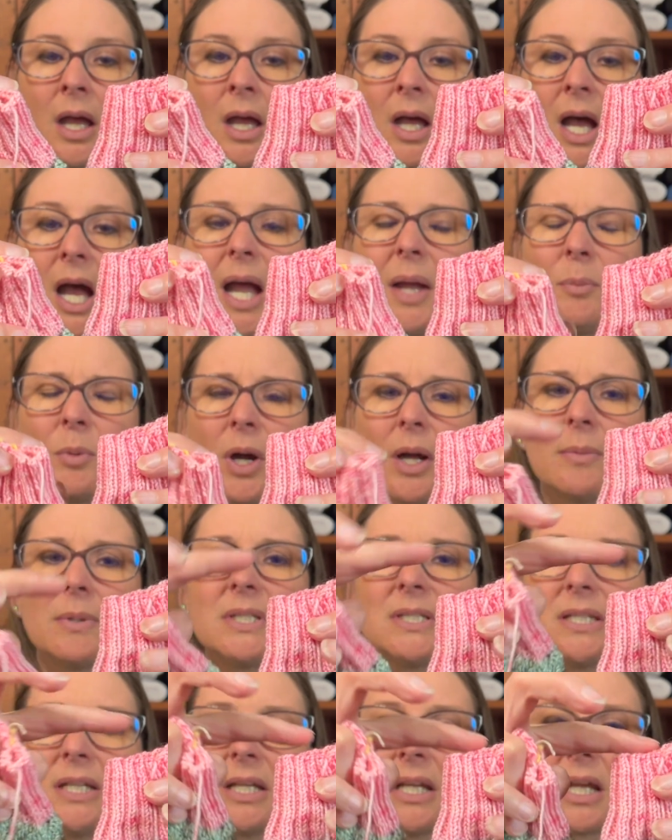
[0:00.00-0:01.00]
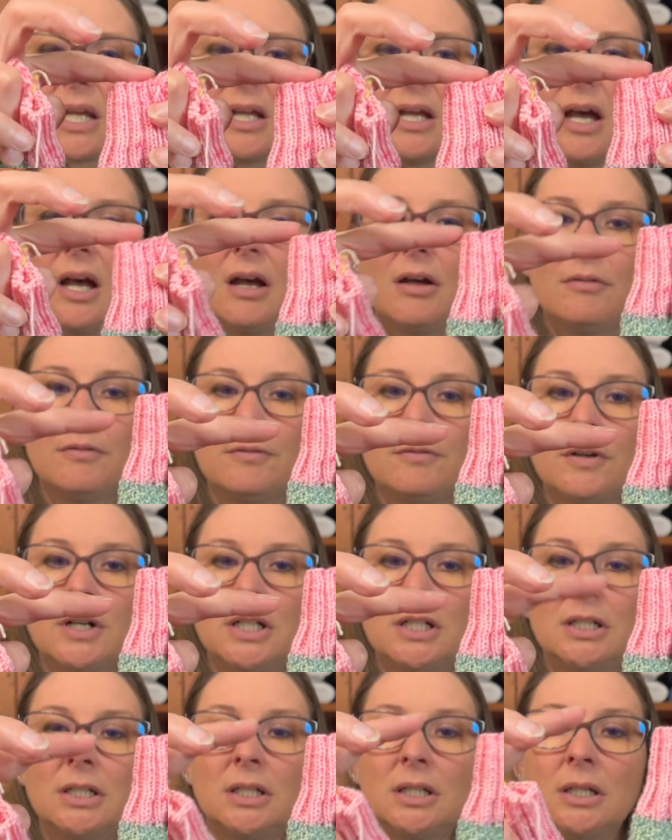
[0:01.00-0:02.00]
I probably did cuff,
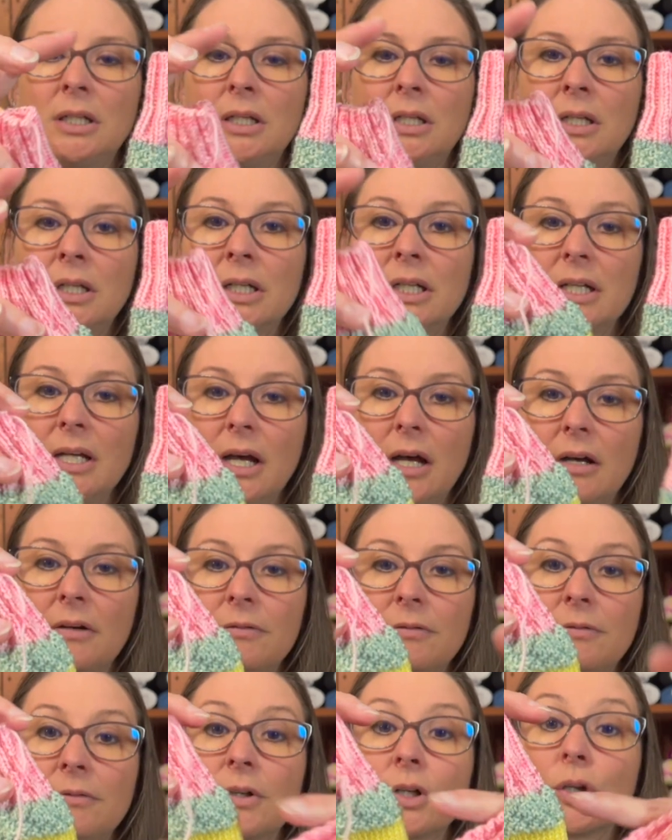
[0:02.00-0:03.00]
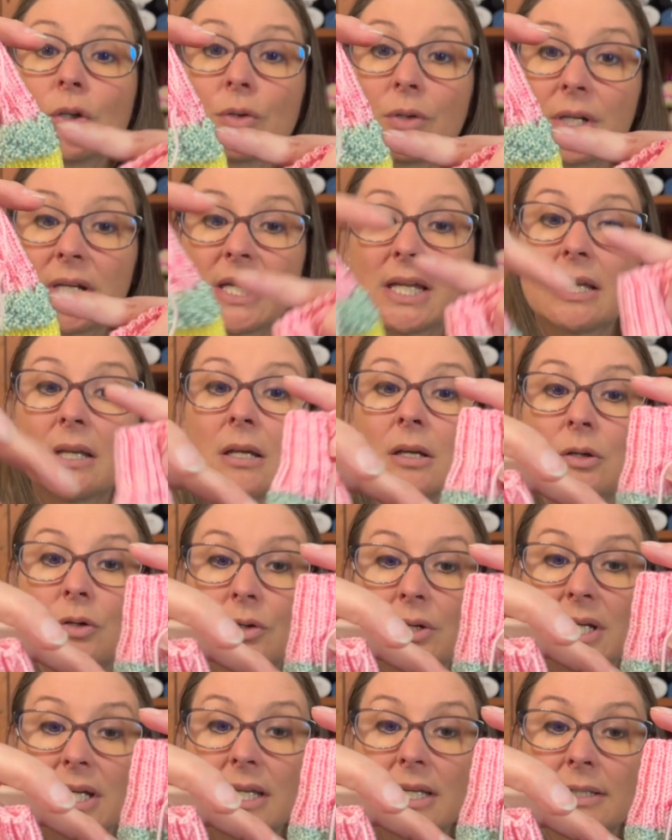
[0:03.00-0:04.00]
green,
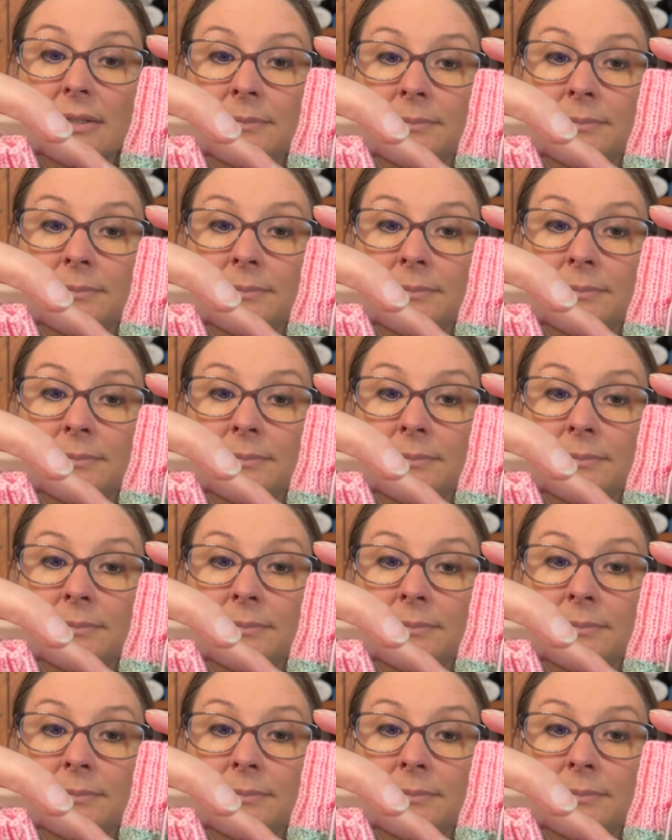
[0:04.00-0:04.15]
green,